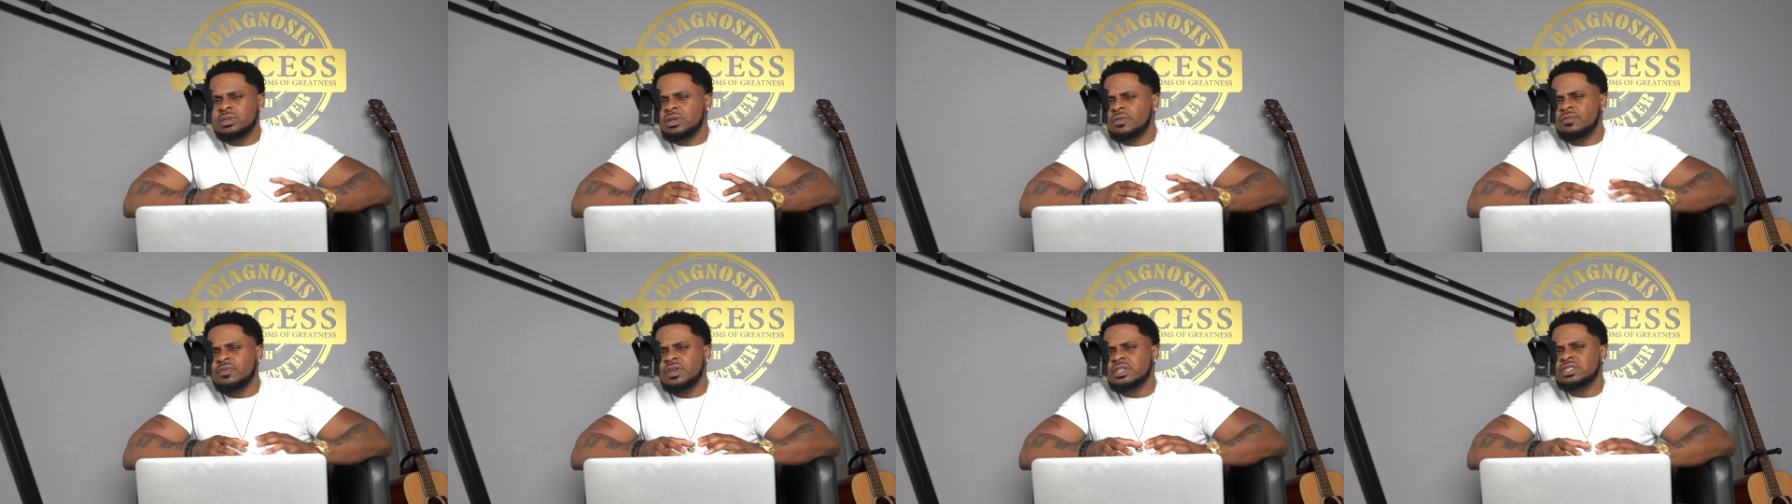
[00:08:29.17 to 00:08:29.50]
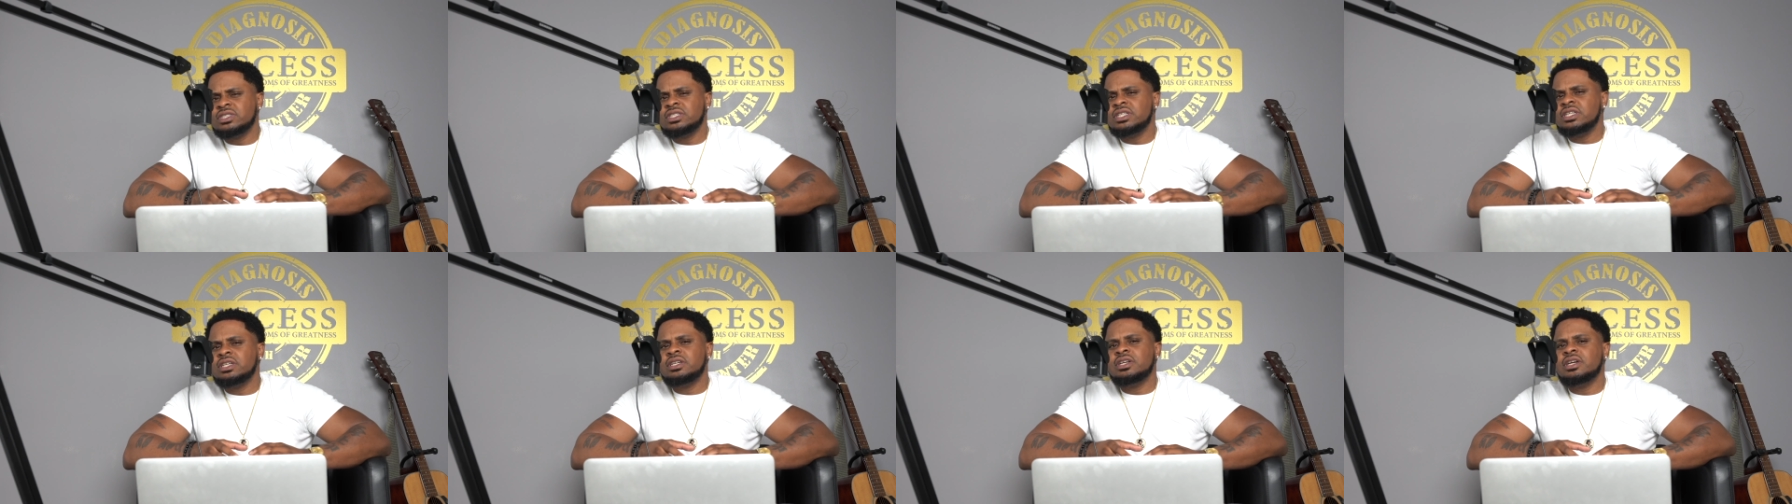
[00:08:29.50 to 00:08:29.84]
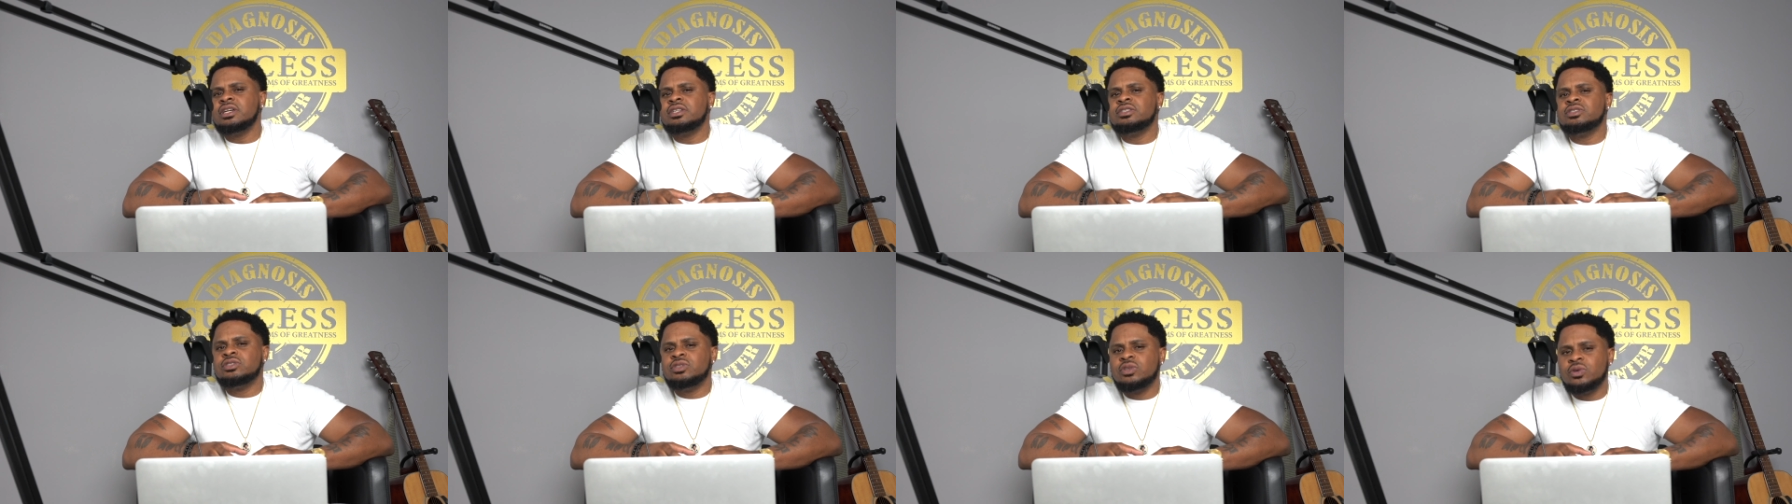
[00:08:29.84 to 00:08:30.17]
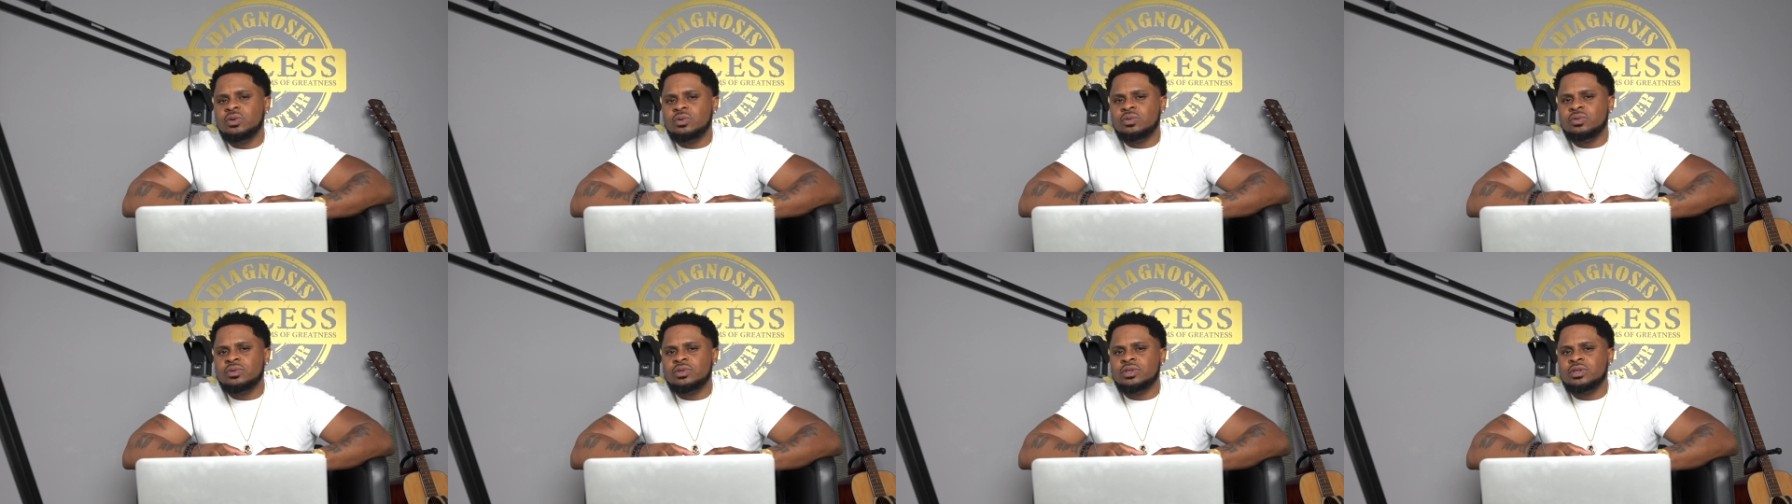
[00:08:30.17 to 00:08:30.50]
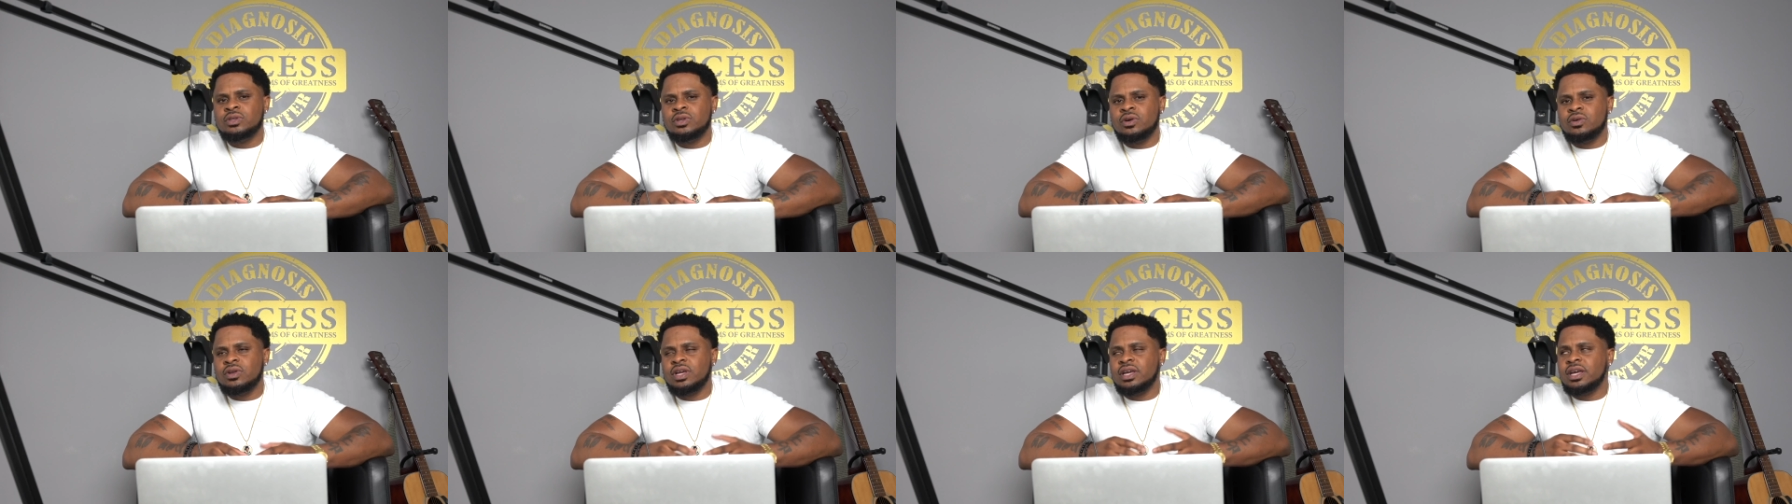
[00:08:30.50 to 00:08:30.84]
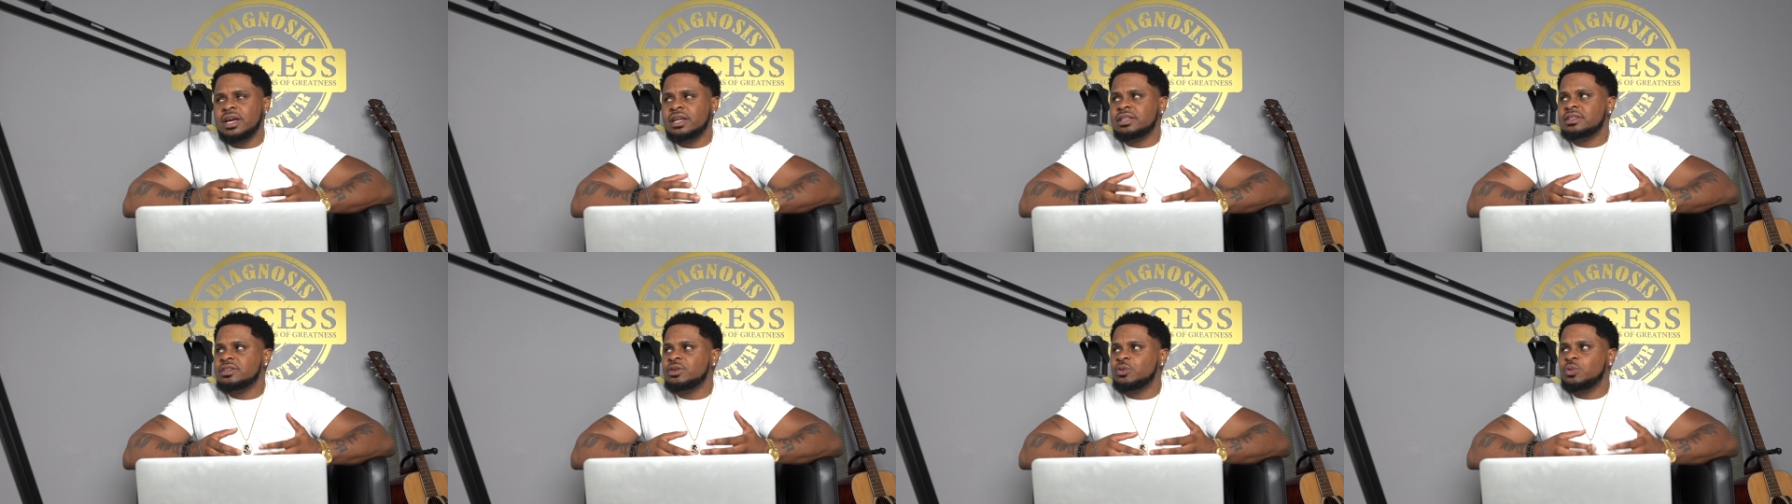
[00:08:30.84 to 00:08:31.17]
conventionally couldn't do. You know, they
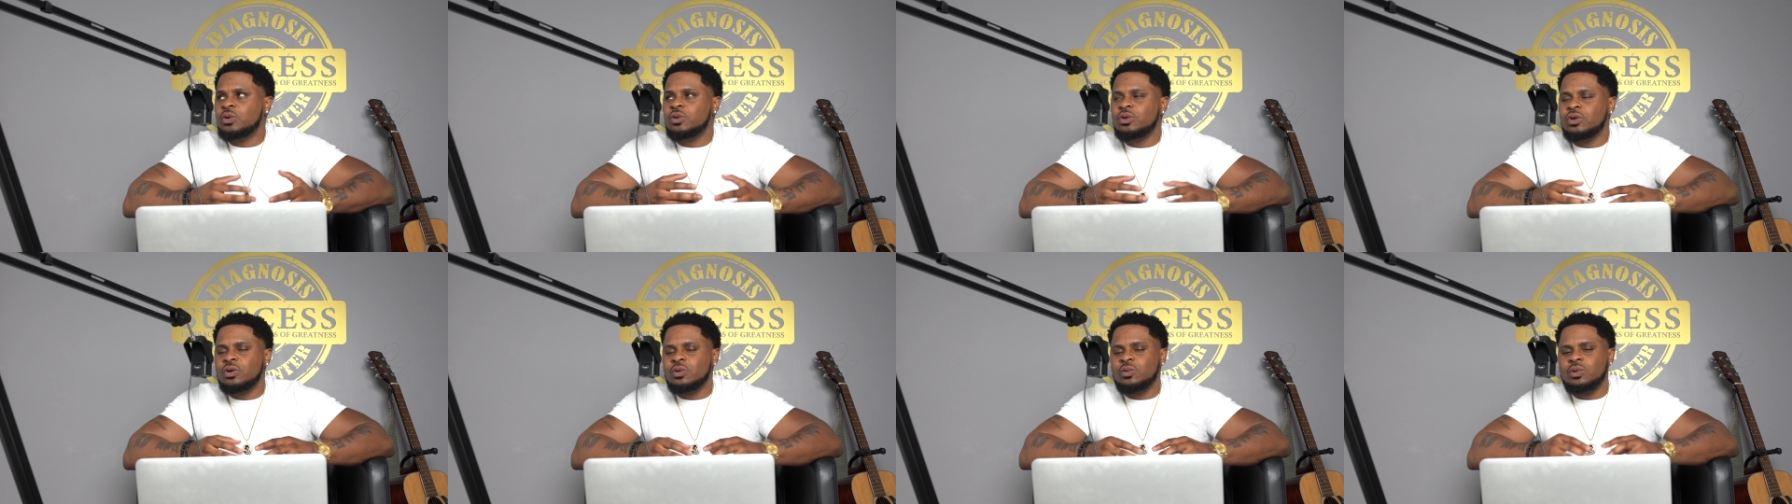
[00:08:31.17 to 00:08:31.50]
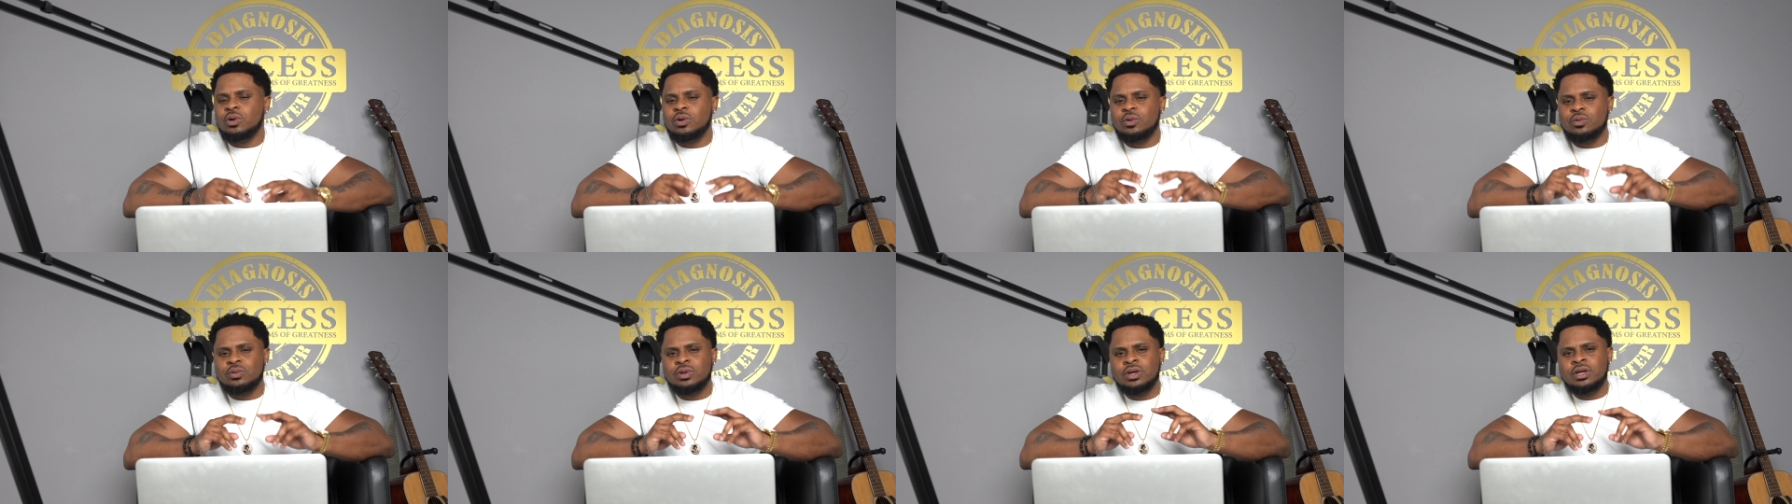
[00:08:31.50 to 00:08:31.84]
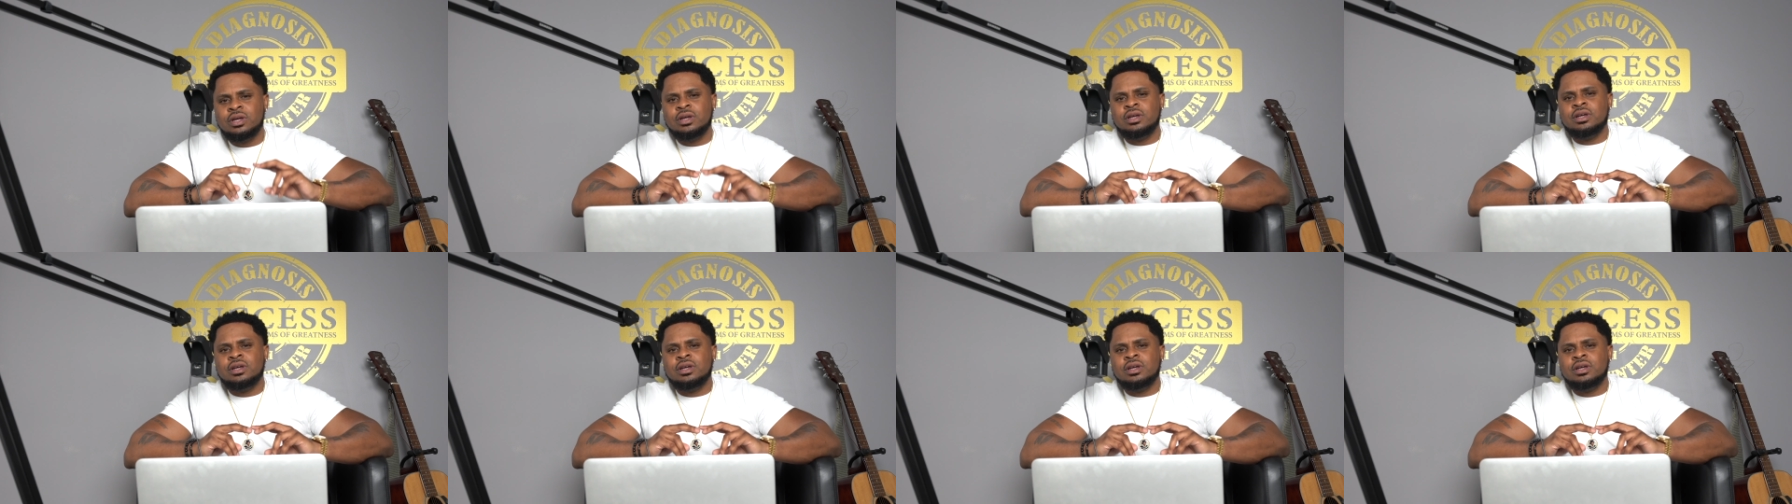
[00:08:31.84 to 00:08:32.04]
got the quote unquote